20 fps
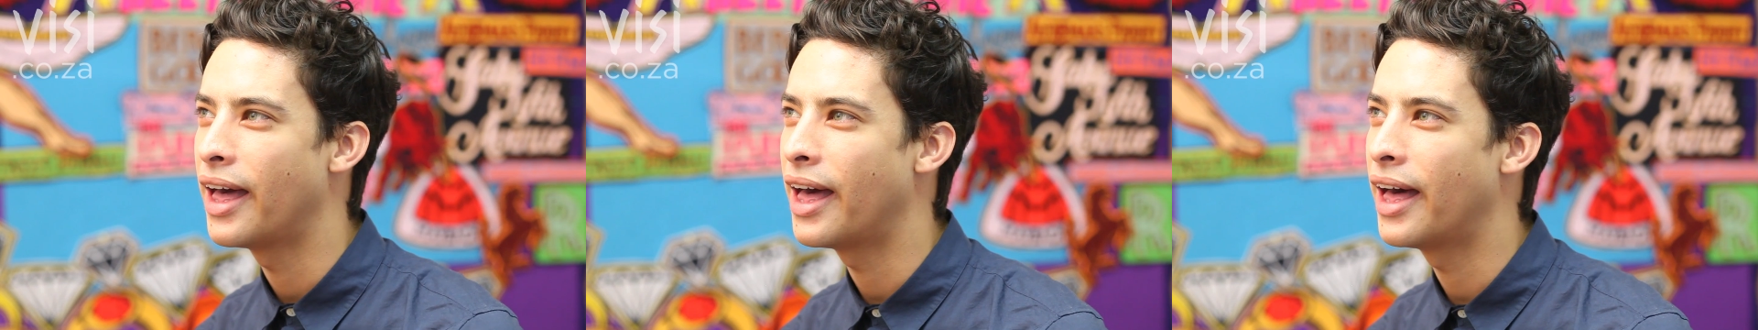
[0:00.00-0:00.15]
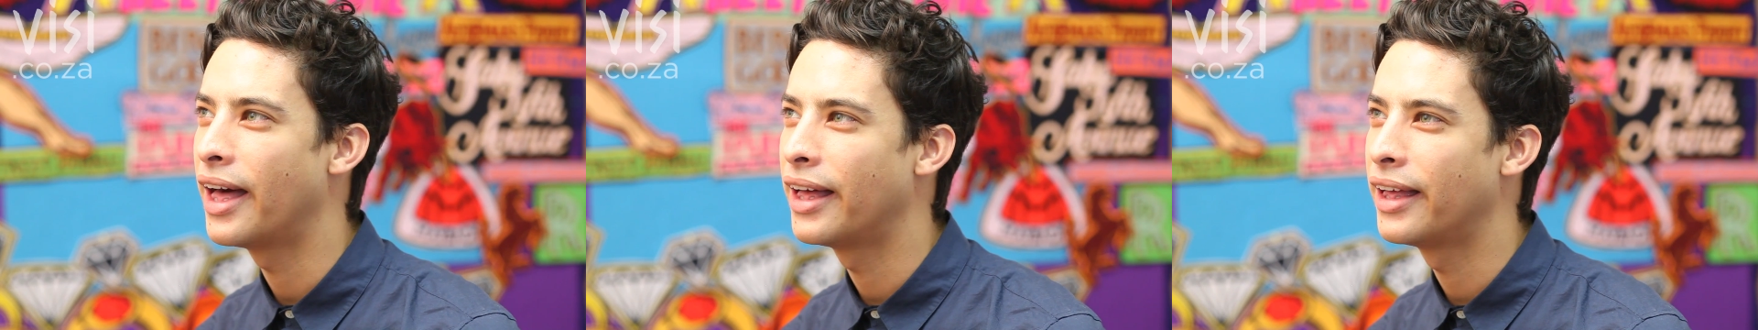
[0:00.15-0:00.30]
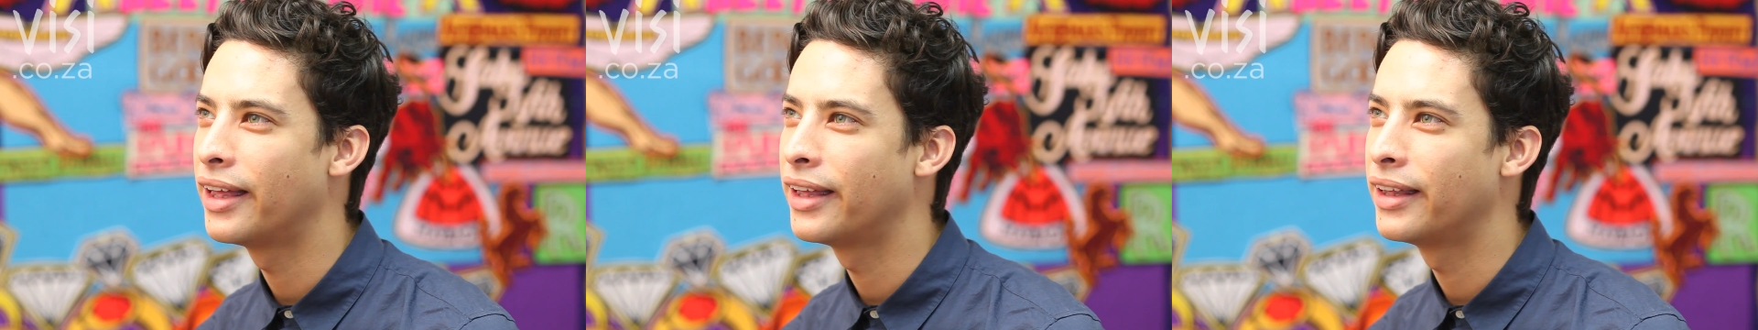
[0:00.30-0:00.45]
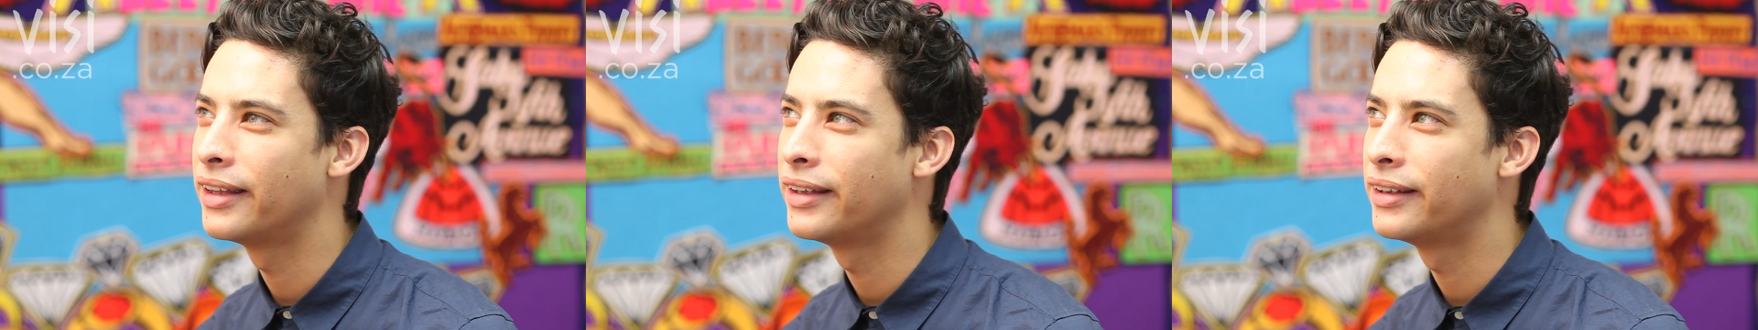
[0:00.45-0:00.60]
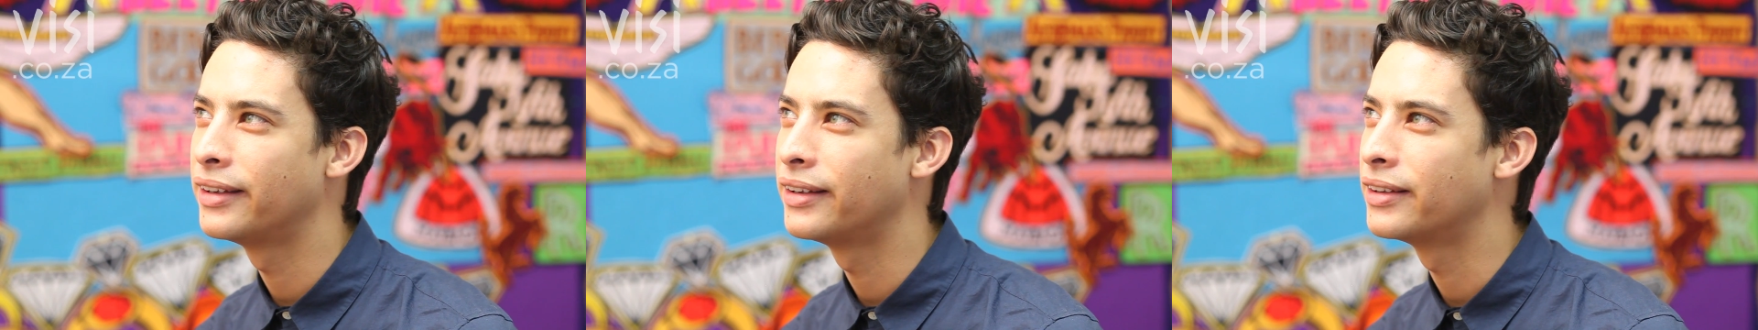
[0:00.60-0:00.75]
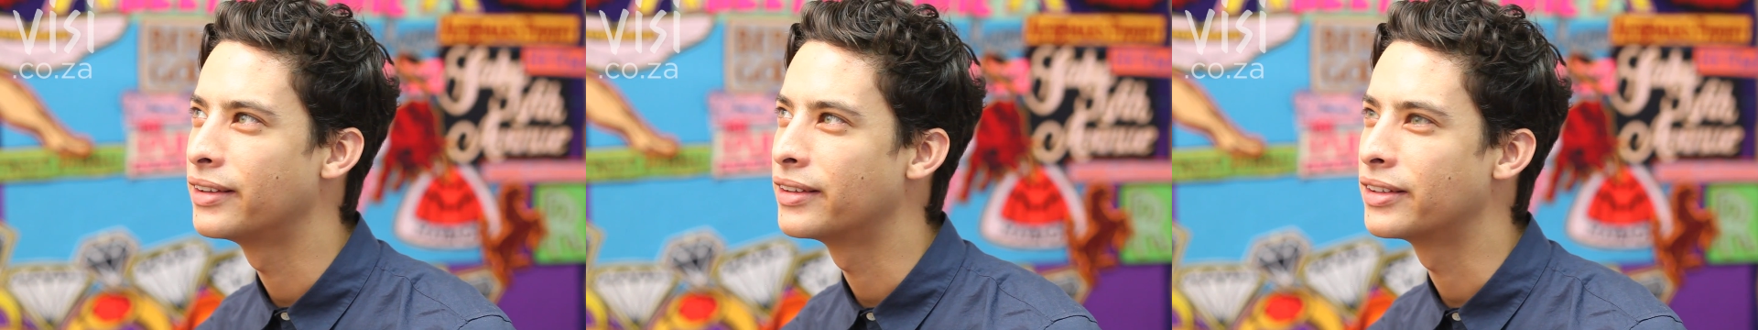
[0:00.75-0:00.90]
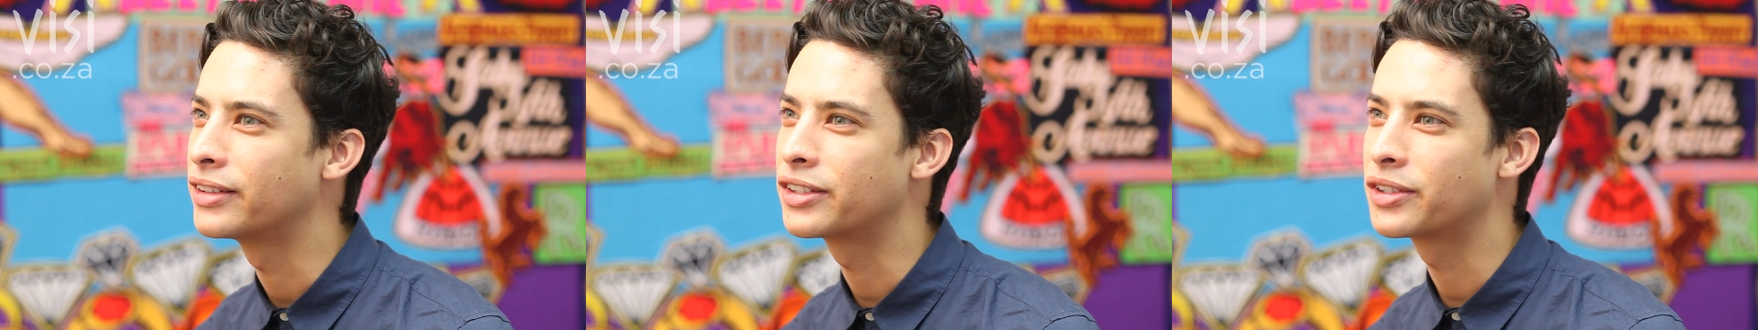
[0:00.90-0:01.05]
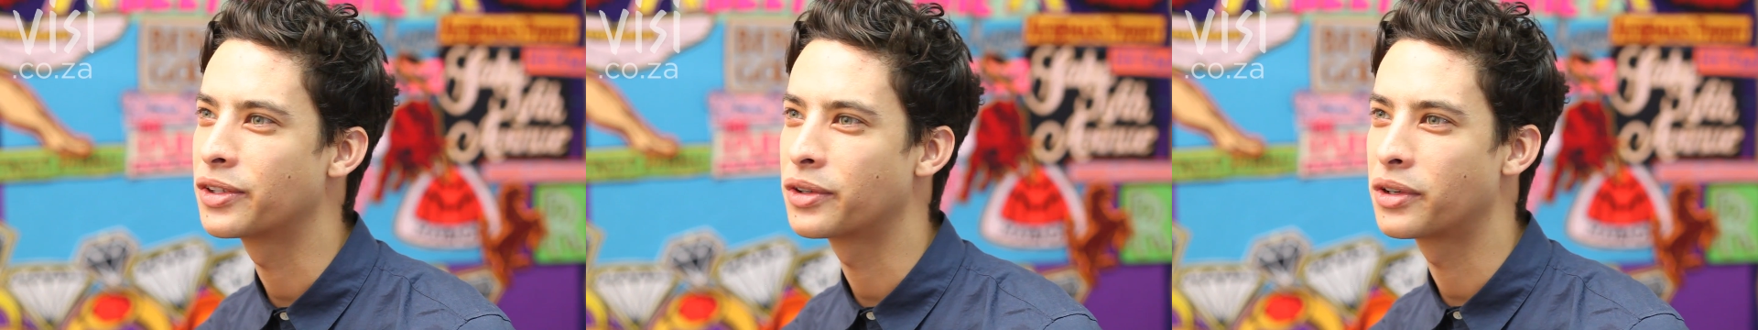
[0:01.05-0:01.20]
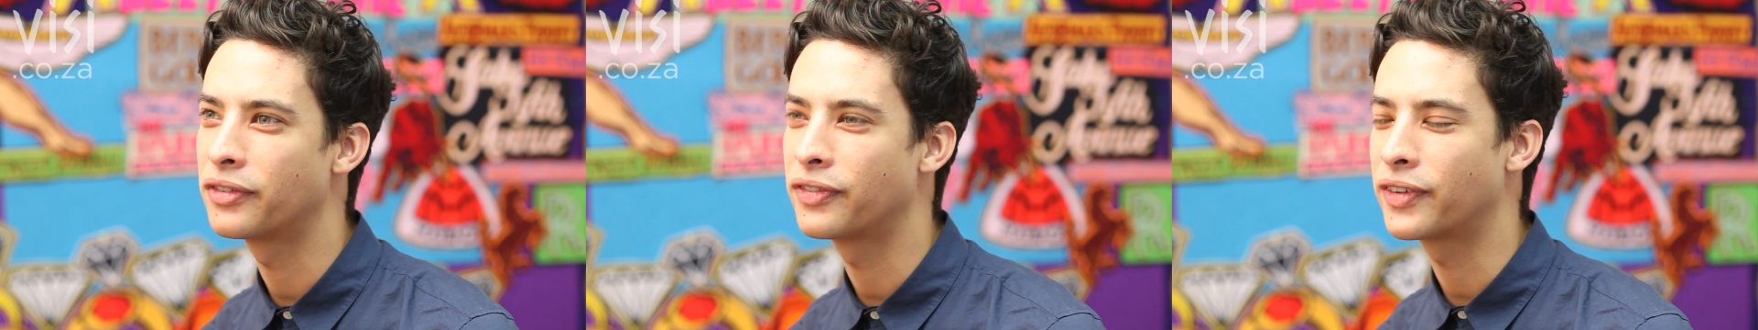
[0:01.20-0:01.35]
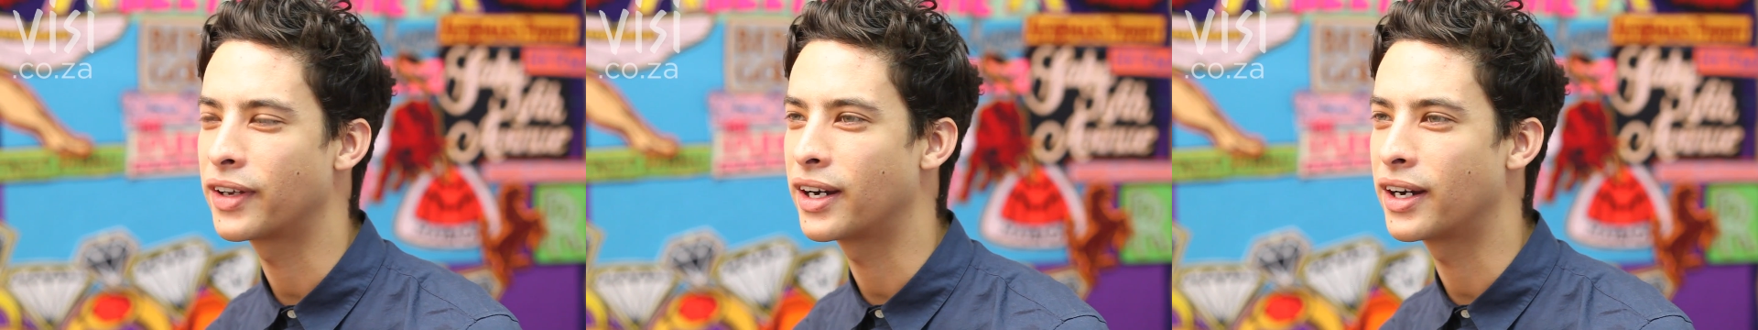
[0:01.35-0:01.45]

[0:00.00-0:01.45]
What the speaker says: and sort of